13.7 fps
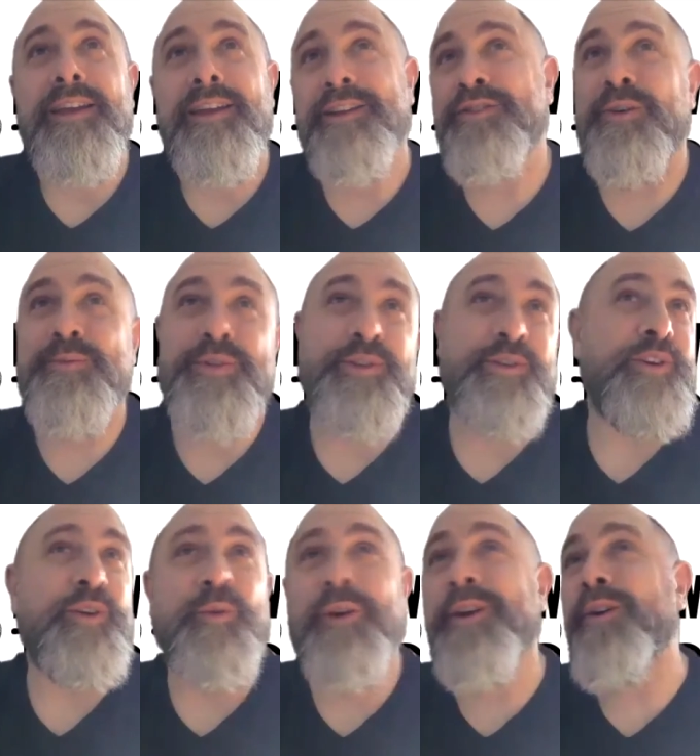in terms of their
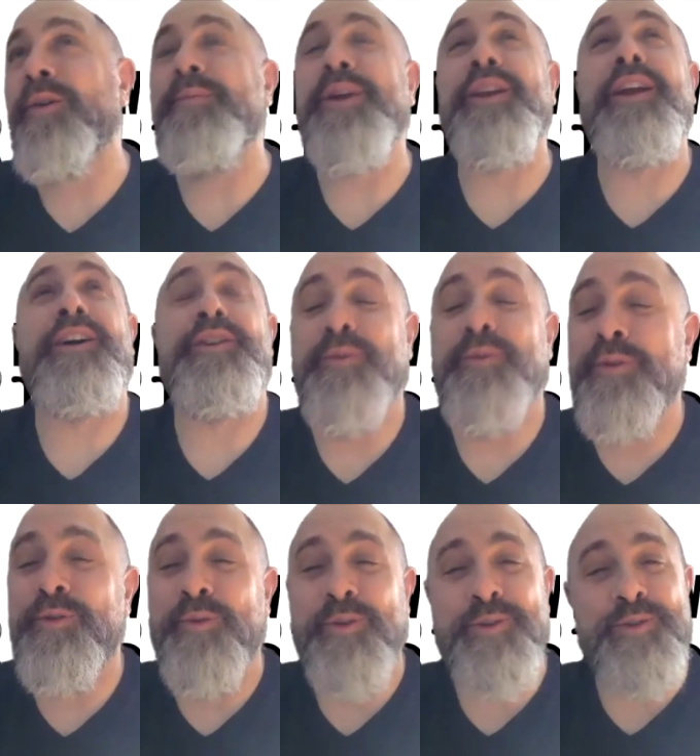career or being
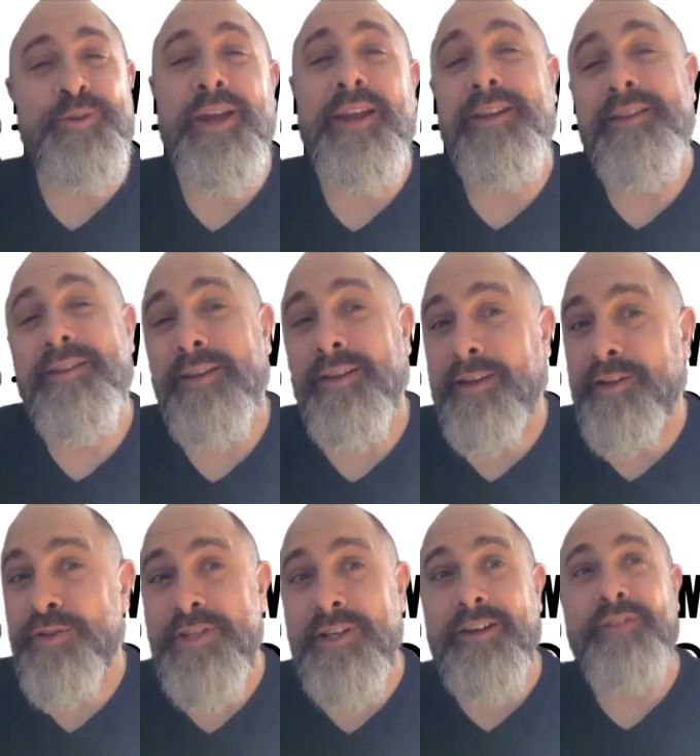entrepreneurs or anything like
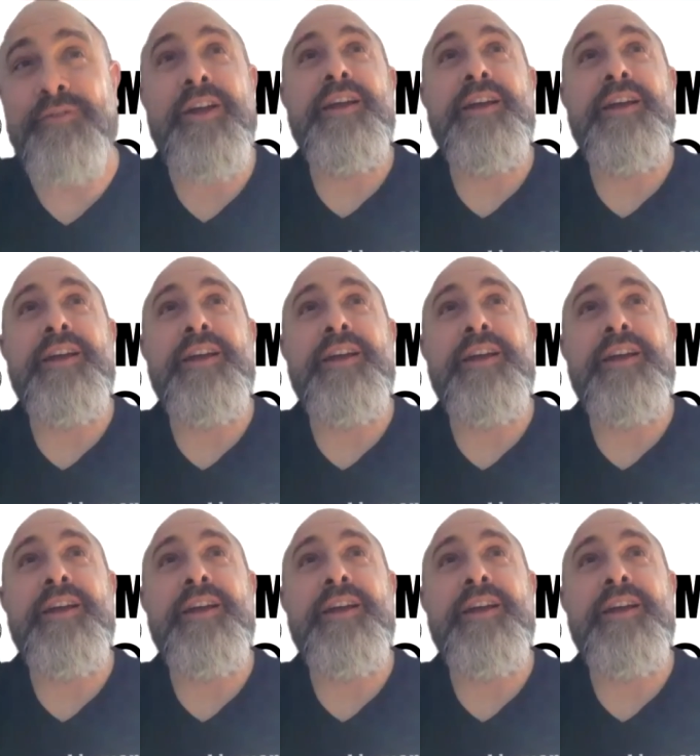yourself?